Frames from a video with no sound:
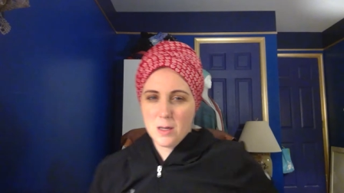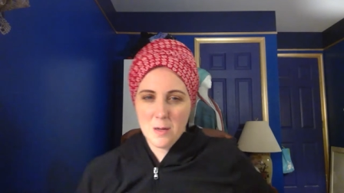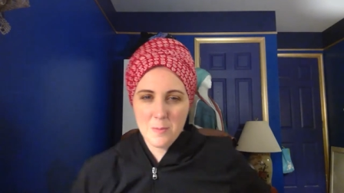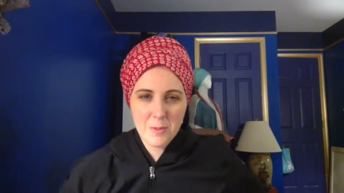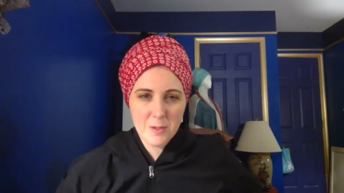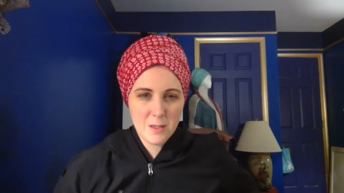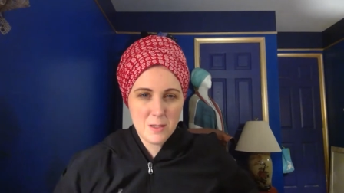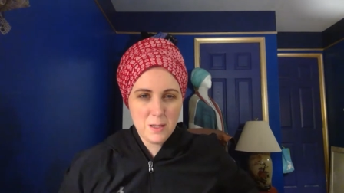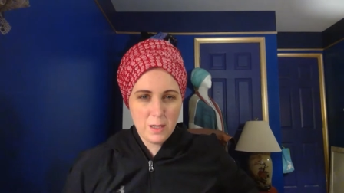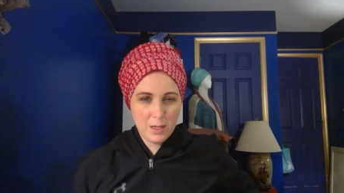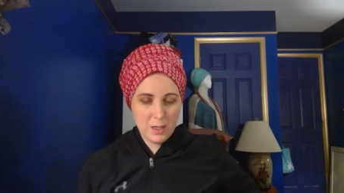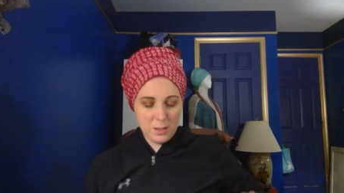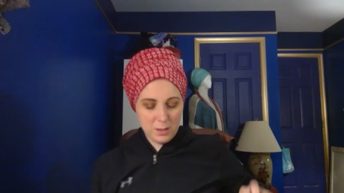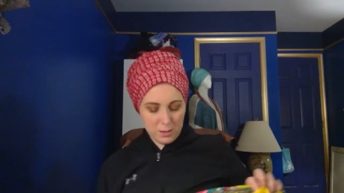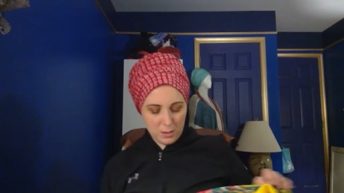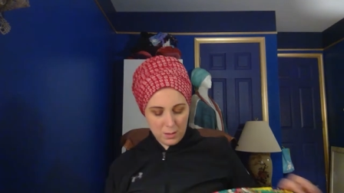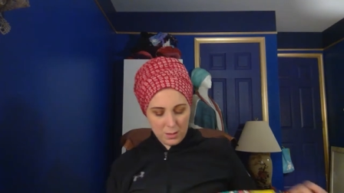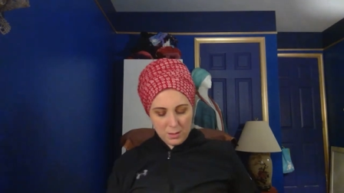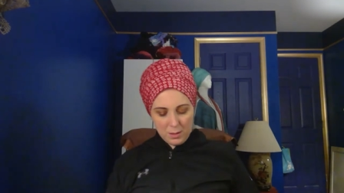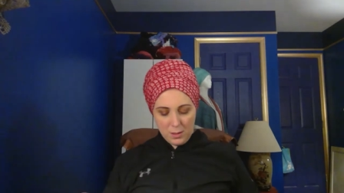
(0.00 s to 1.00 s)
couple of
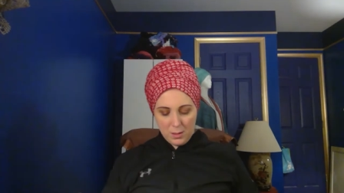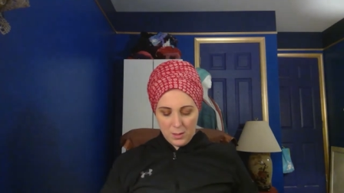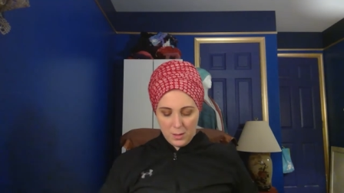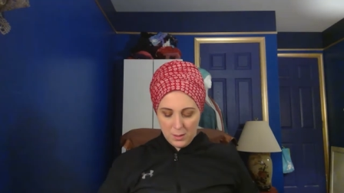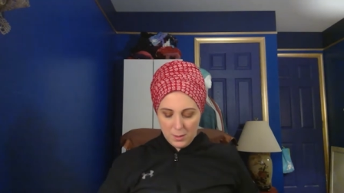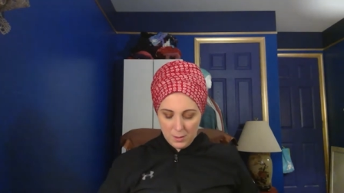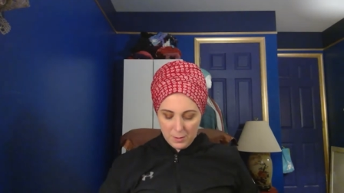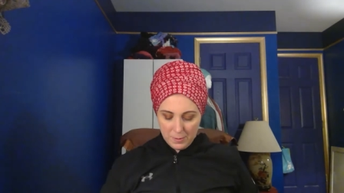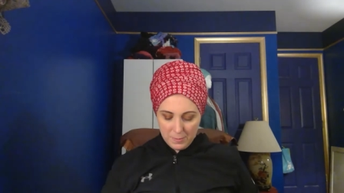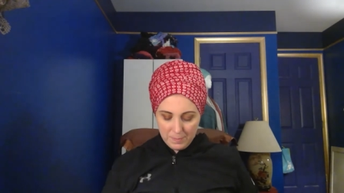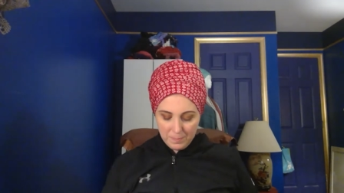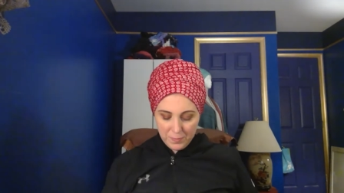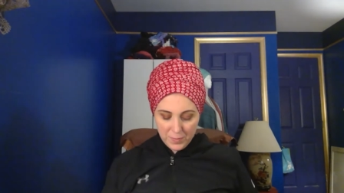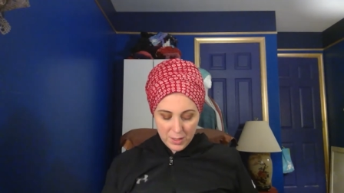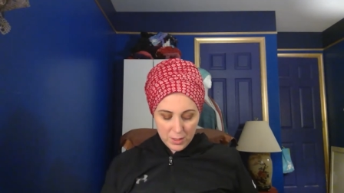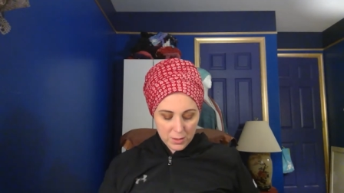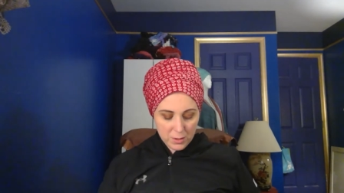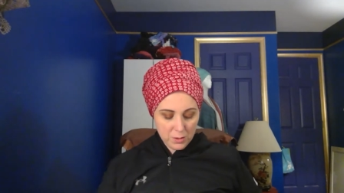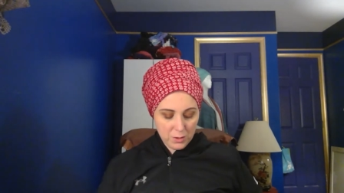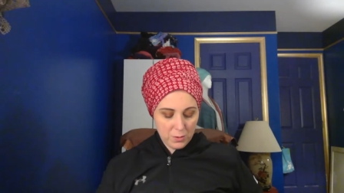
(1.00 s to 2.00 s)
seconds.
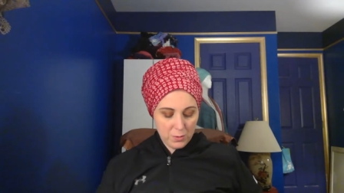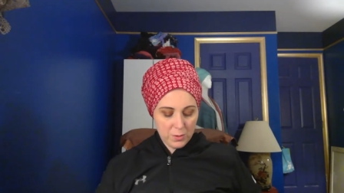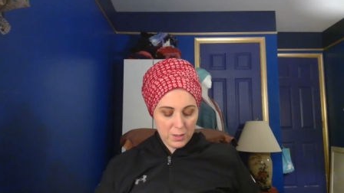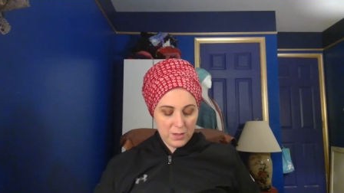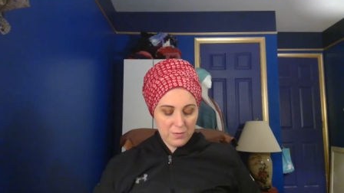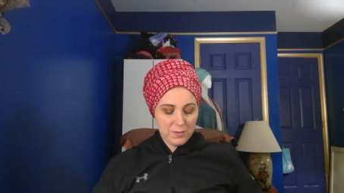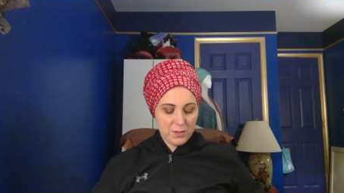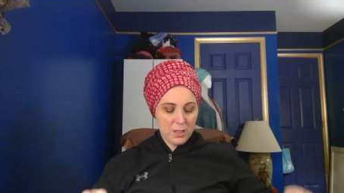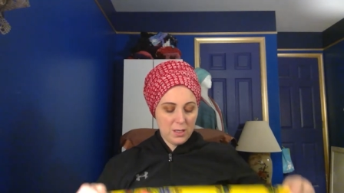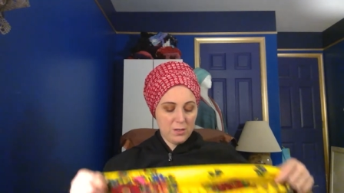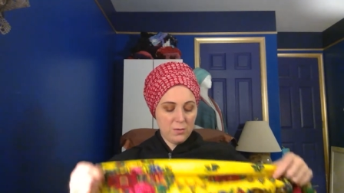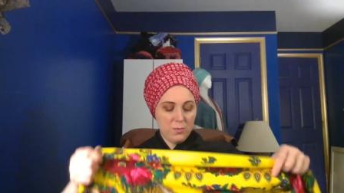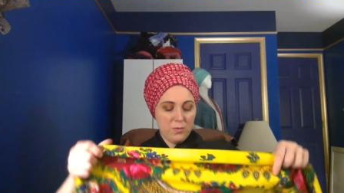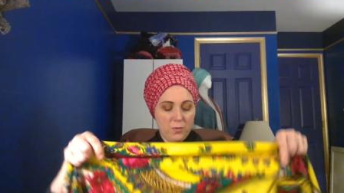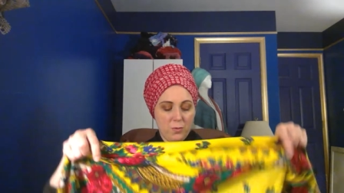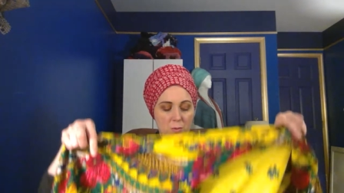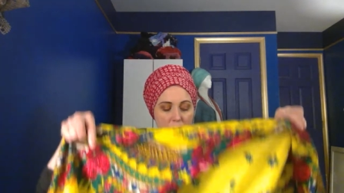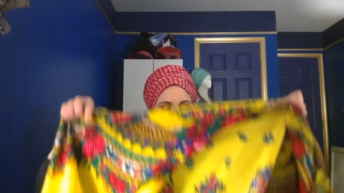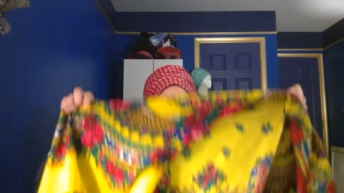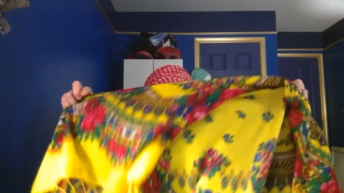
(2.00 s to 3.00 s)
So what I've done
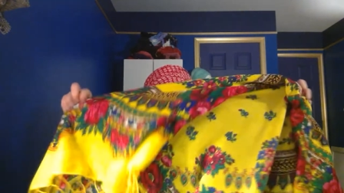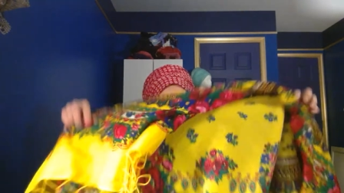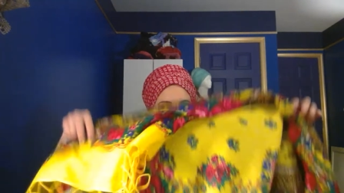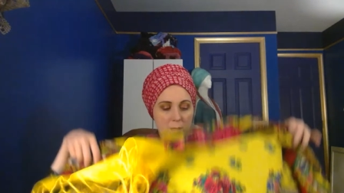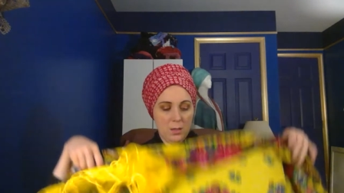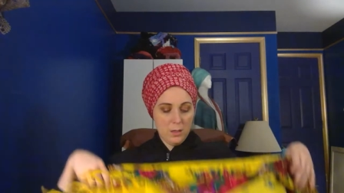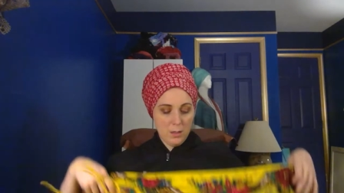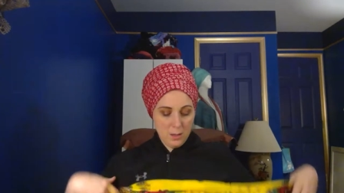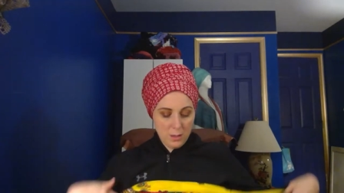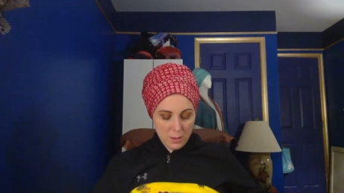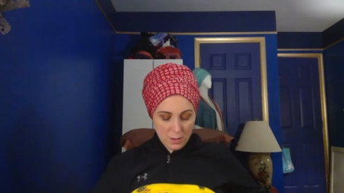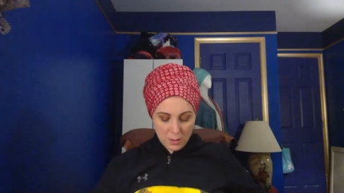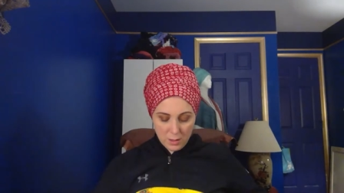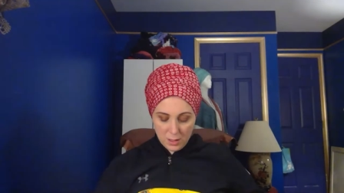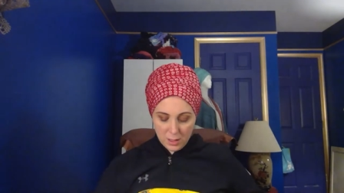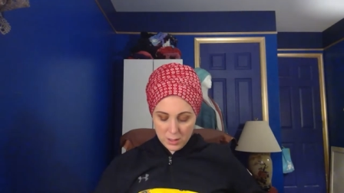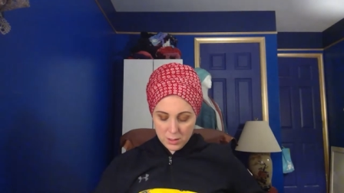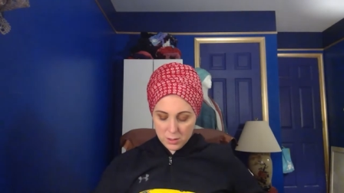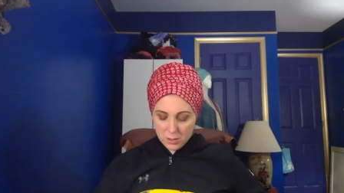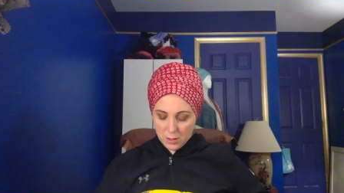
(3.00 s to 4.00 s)
for
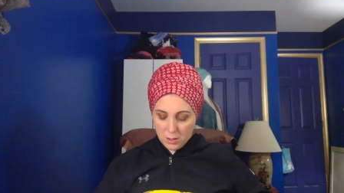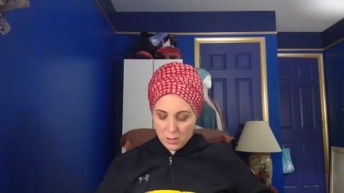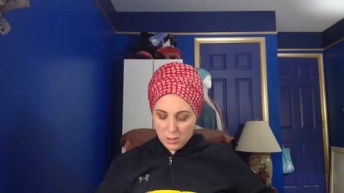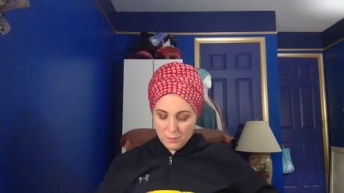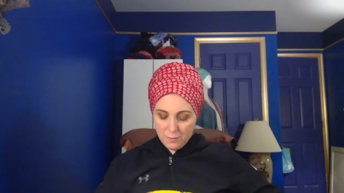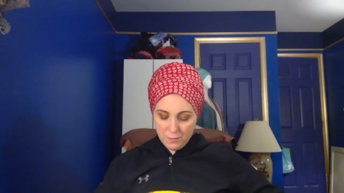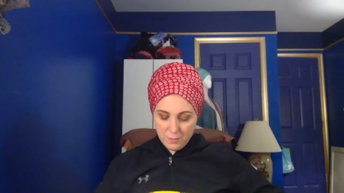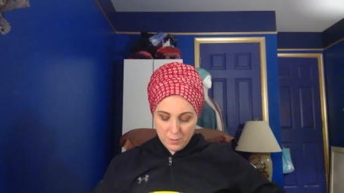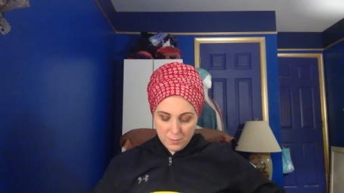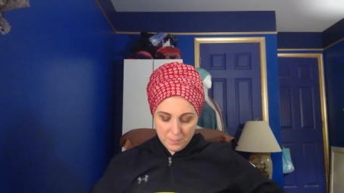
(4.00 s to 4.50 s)
this scarf